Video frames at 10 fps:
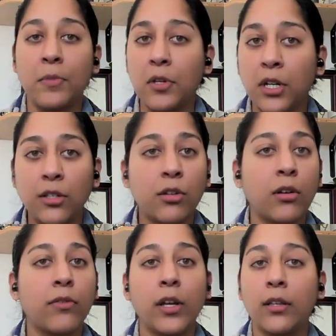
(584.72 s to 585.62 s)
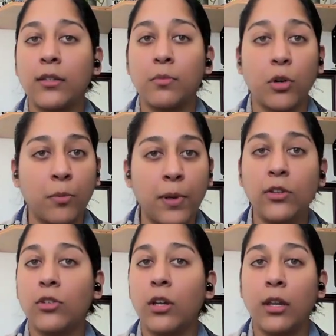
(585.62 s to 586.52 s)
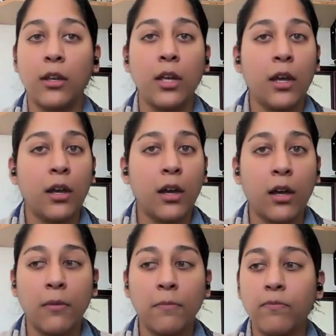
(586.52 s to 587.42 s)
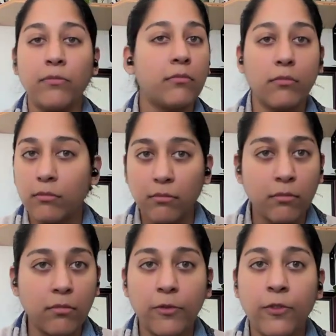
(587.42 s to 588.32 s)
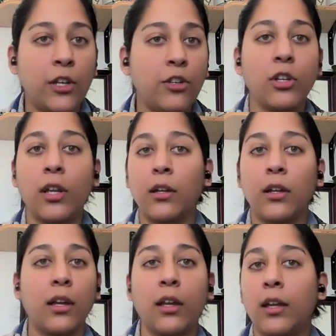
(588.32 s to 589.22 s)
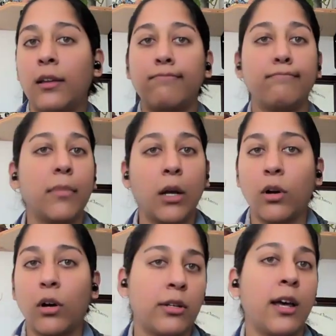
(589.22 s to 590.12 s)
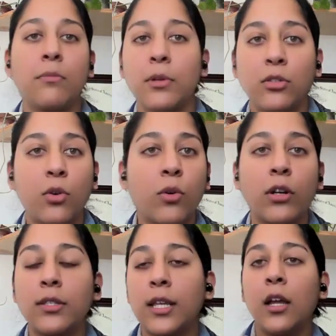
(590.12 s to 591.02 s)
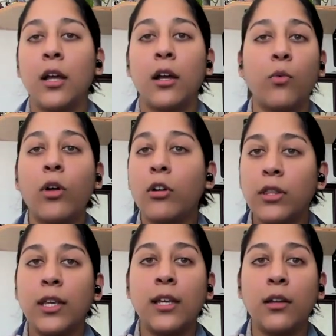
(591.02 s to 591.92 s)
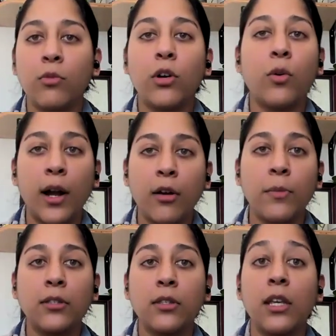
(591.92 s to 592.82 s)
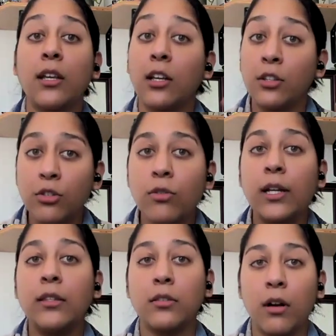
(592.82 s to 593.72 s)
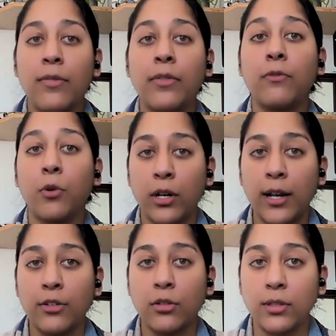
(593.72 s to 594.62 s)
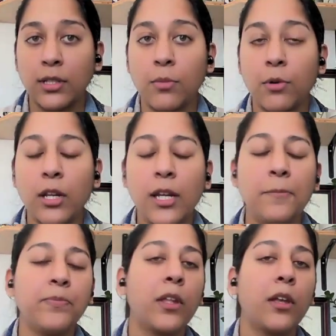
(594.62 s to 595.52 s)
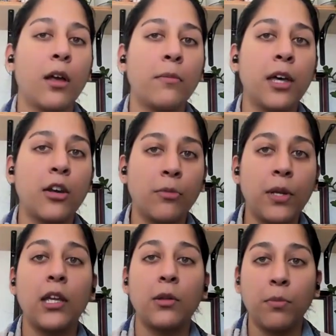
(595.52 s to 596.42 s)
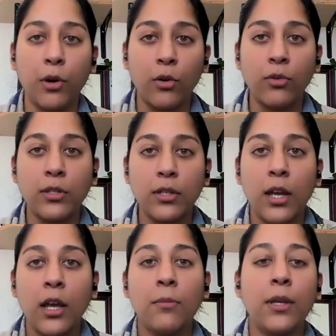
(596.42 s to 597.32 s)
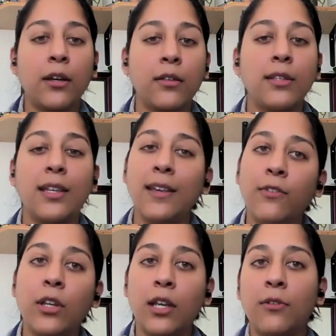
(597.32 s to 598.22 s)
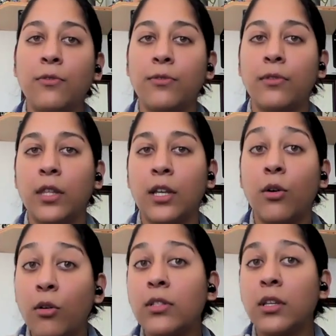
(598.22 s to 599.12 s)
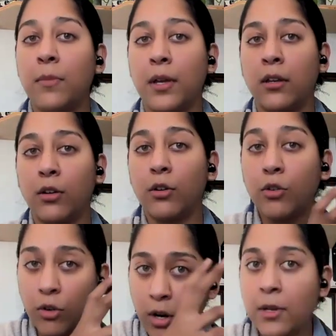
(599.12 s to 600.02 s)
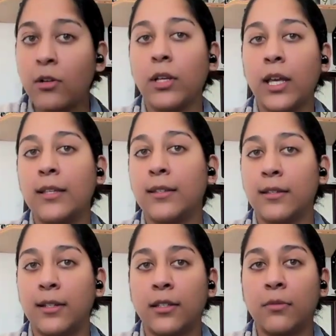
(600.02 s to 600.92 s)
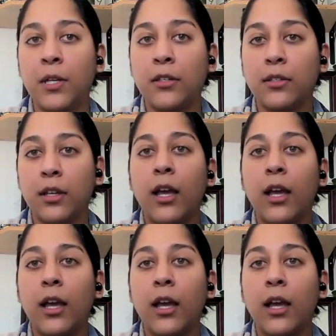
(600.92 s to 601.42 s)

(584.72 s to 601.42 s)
community service, probation, um, finishing a Alcohol Anonymous course, what are the requirements, the constraints on the foreign national's liberty that are being imposed? Because even if the ultimate criminal case is dismissed,